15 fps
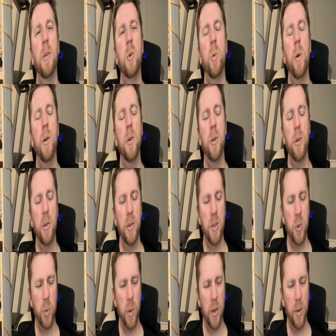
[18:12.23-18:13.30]
Is
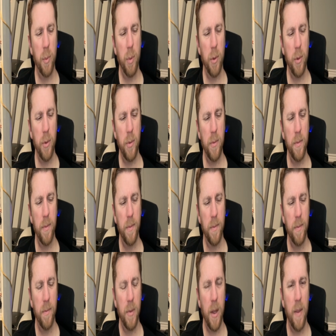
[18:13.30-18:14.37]
Twitter blue?
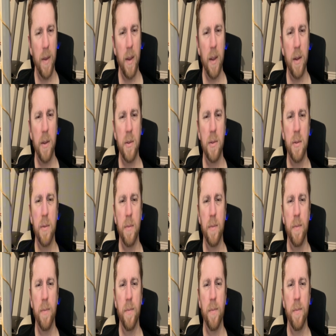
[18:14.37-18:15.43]
I think it is.
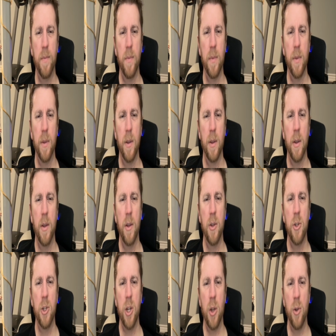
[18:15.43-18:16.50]

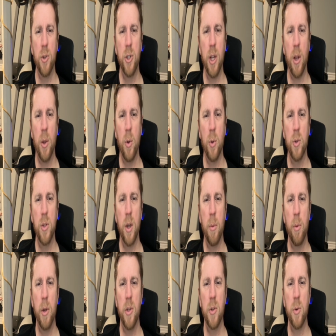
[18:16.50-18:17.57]
Shell's yellow.
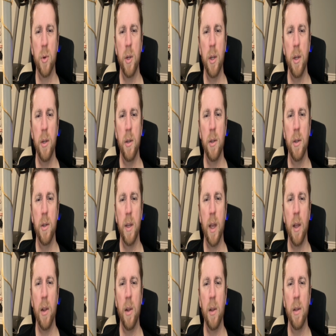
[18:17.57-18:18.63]
Subway's green.
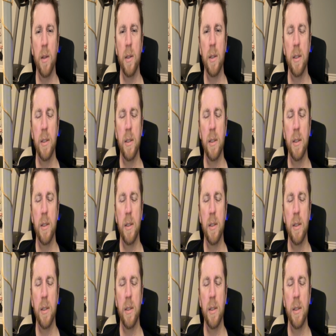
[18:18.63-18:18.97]
Dell.